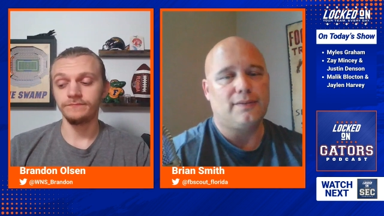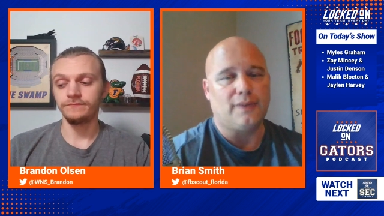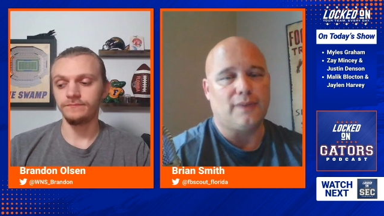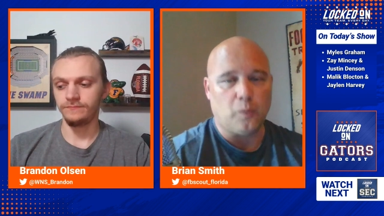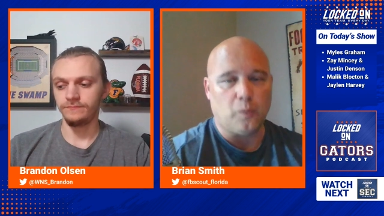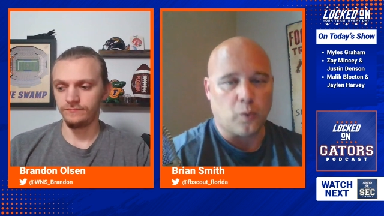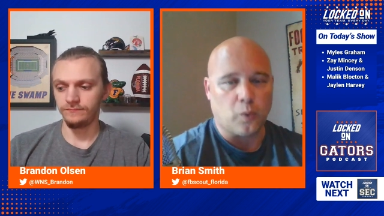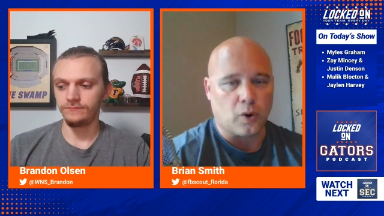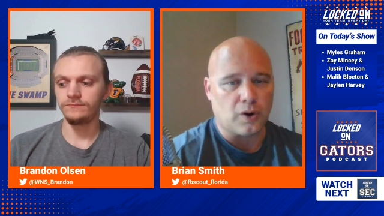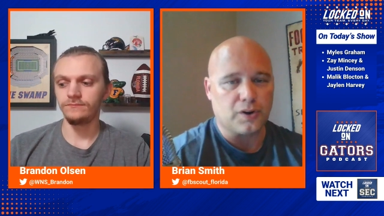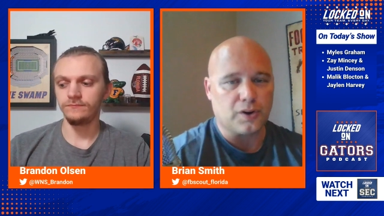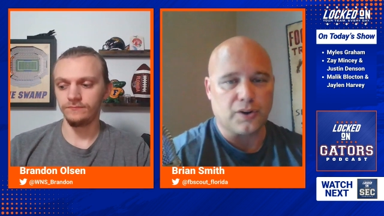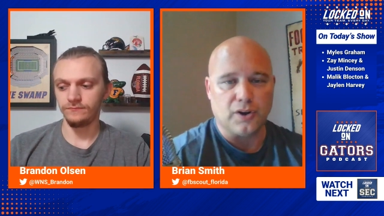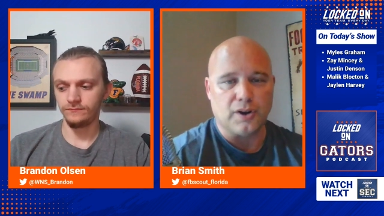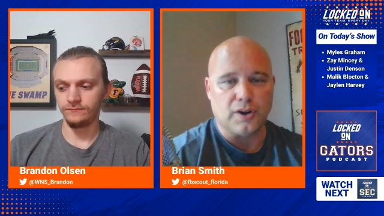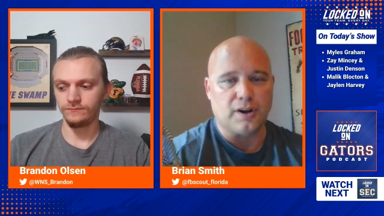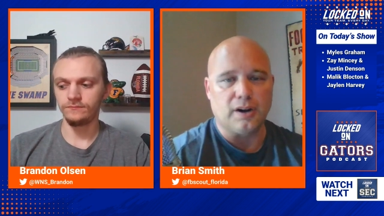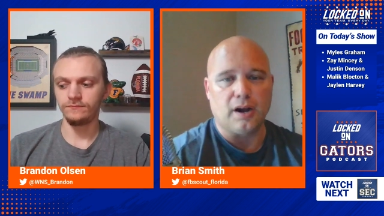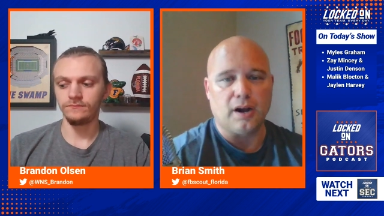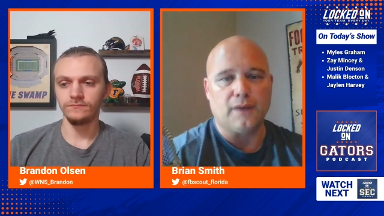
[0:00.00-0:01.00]
Speaker 1: They weren't
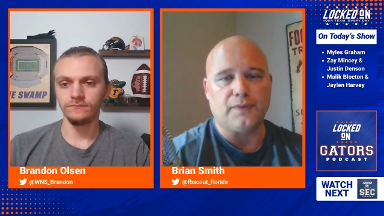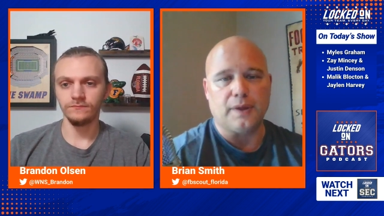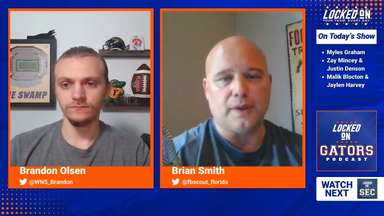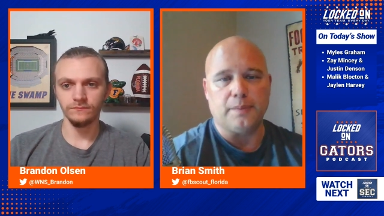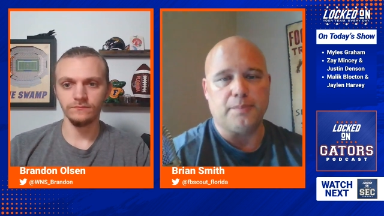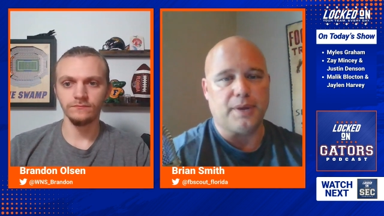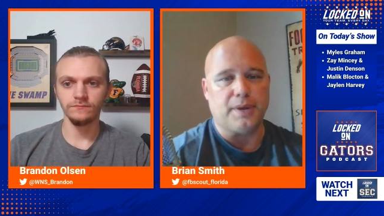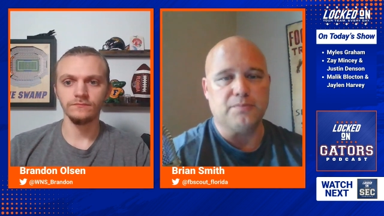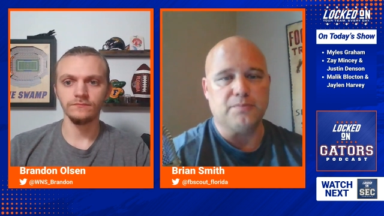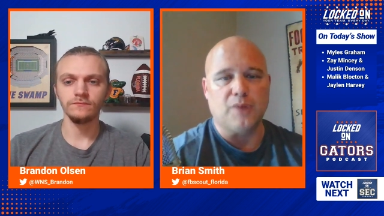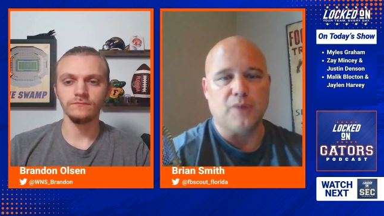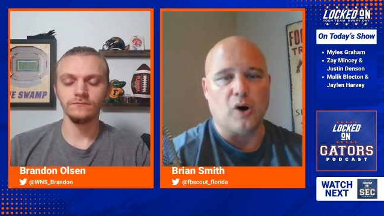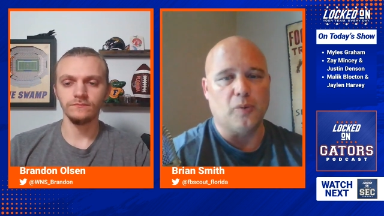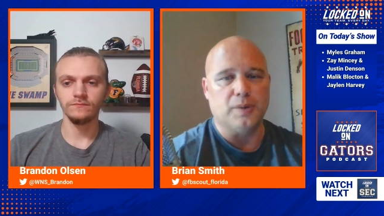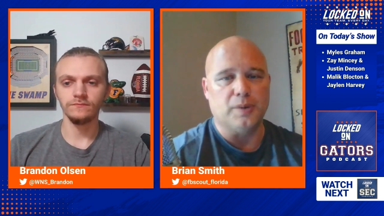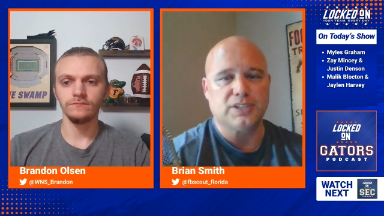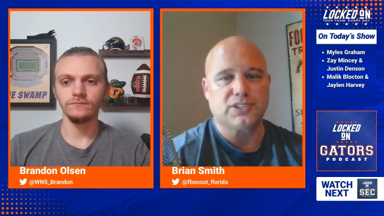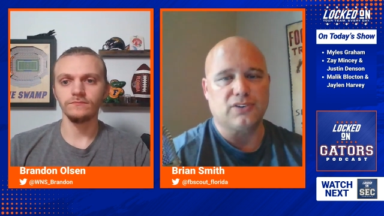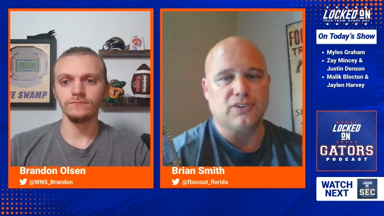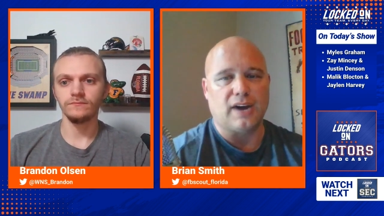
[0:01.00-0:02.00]
good enough in big
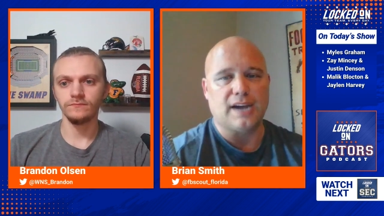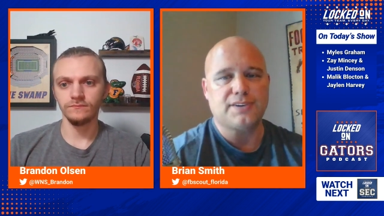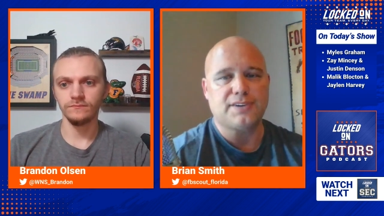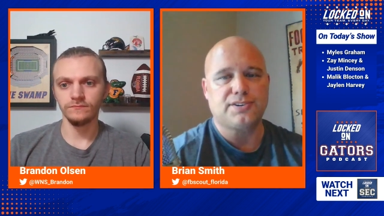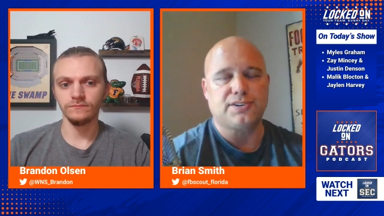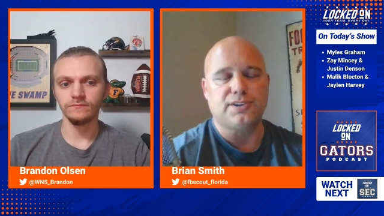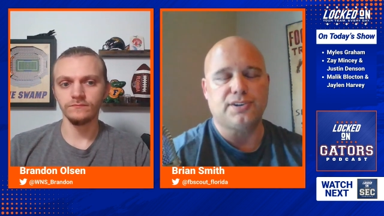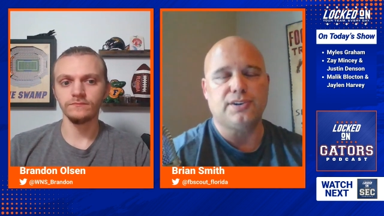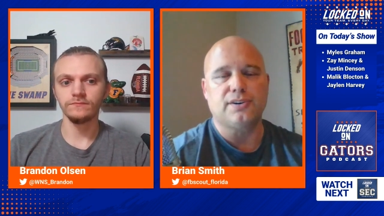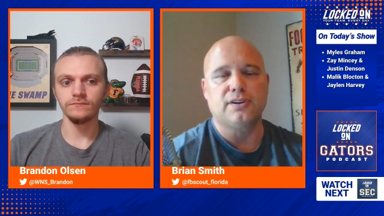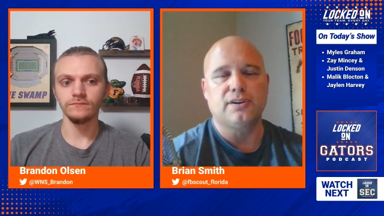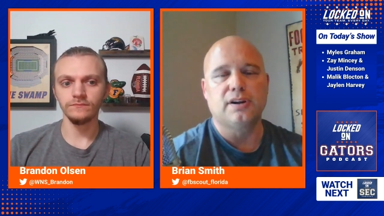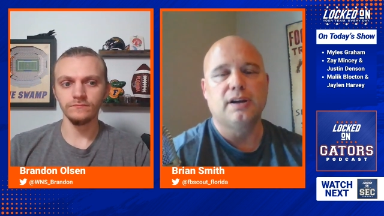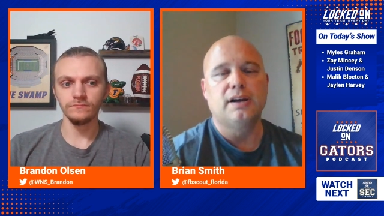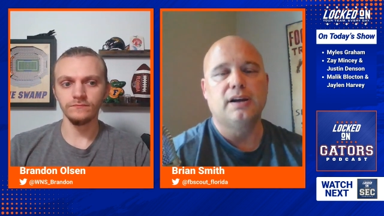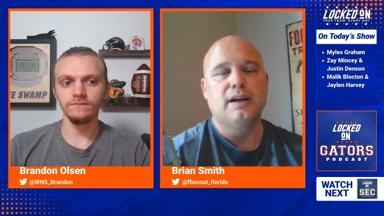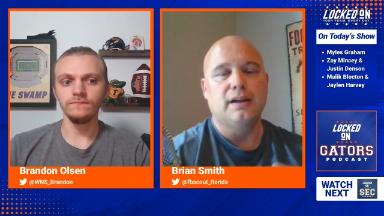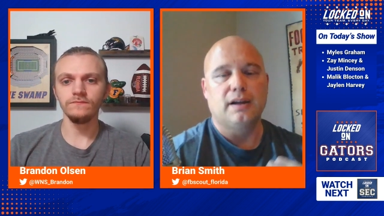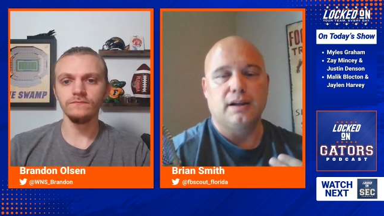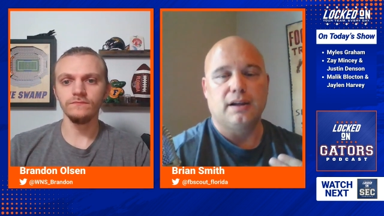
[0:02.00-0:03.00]
moments last year.
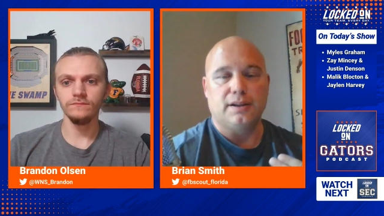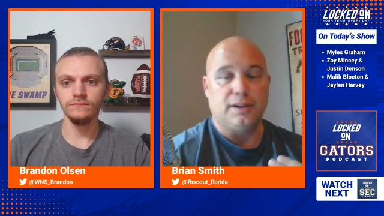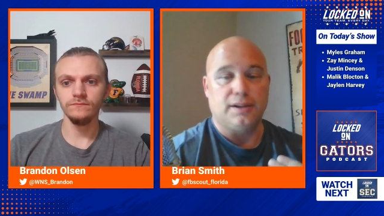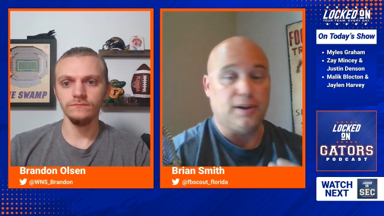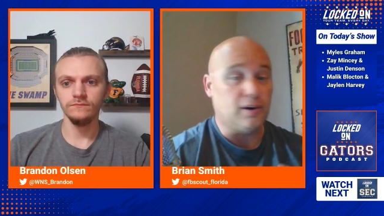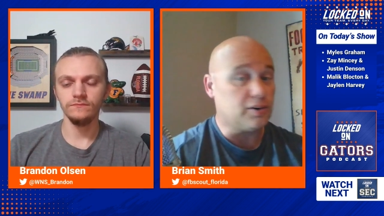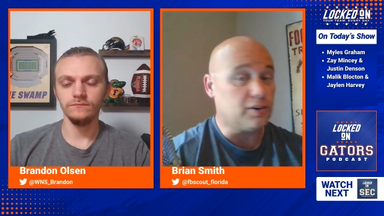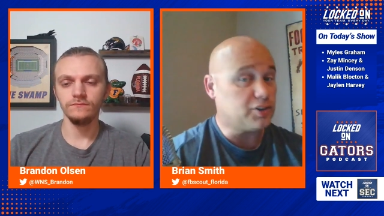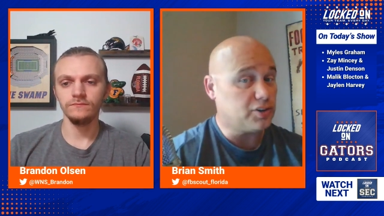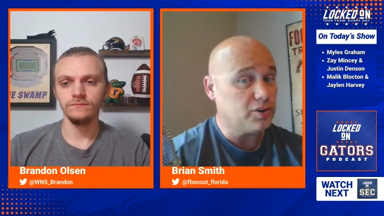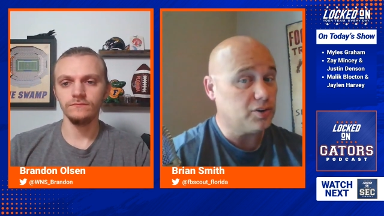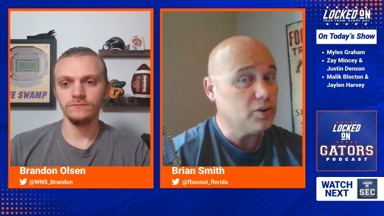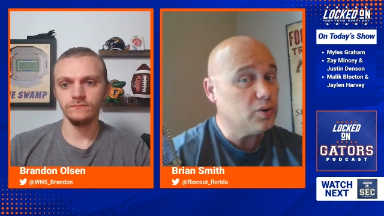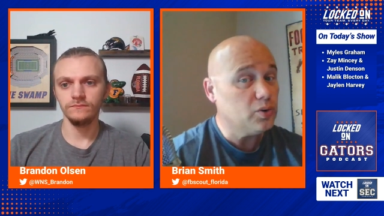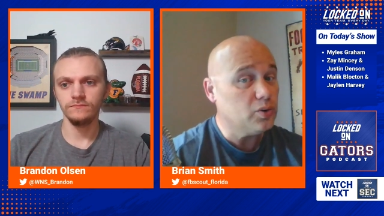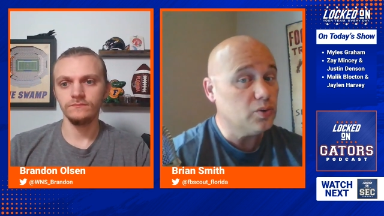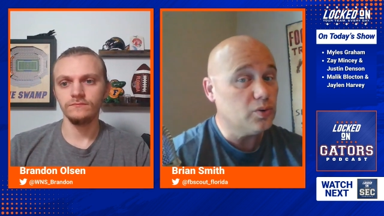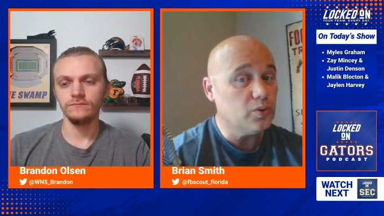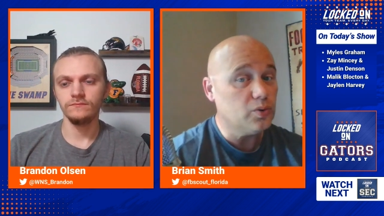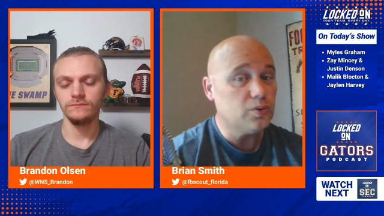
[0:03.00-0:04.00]
Year
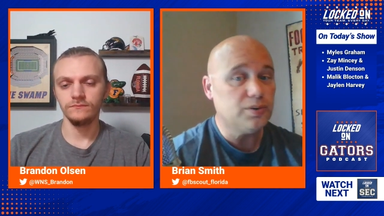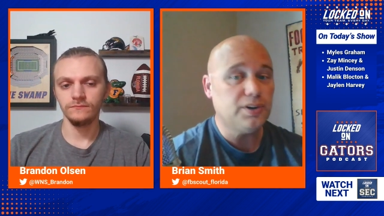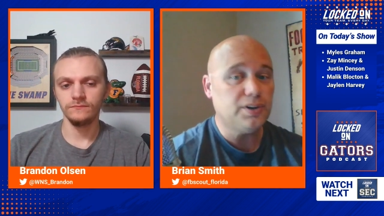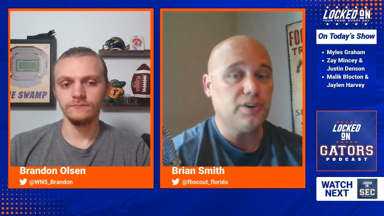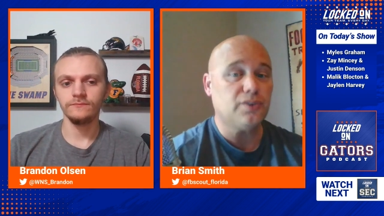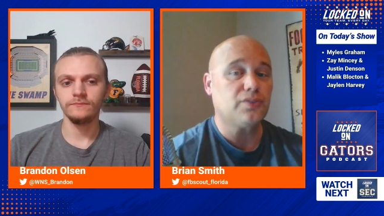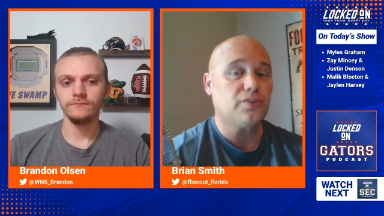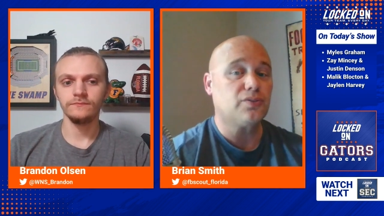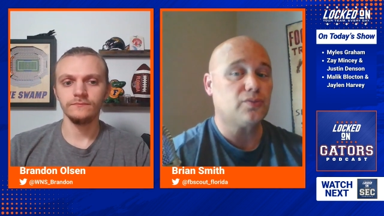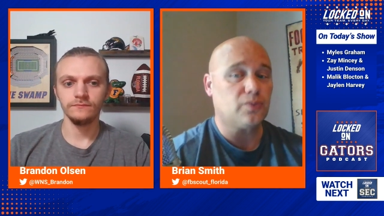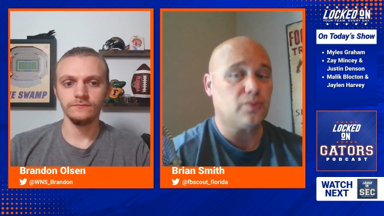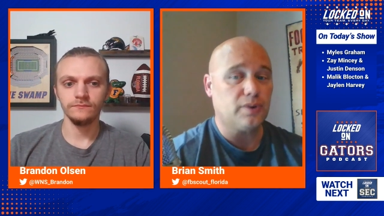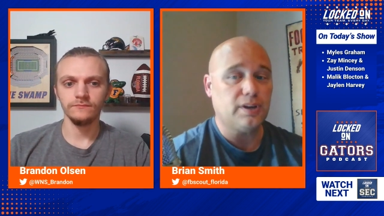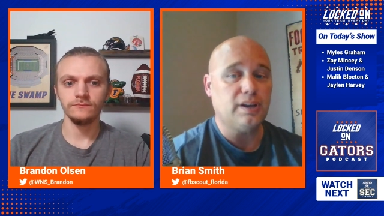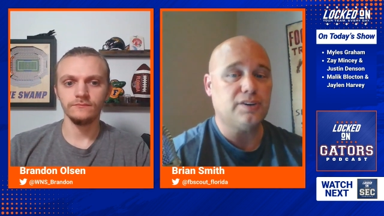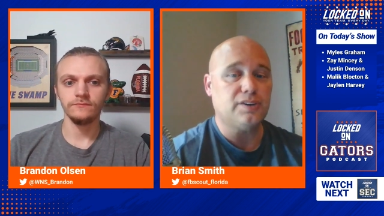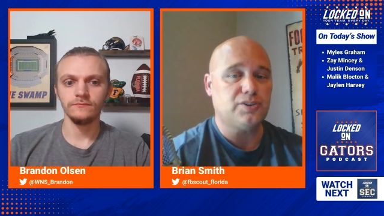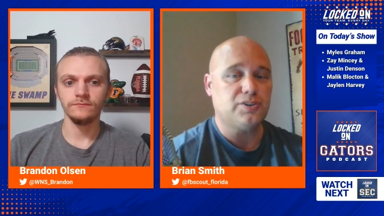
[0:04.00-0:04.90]
two, year three, as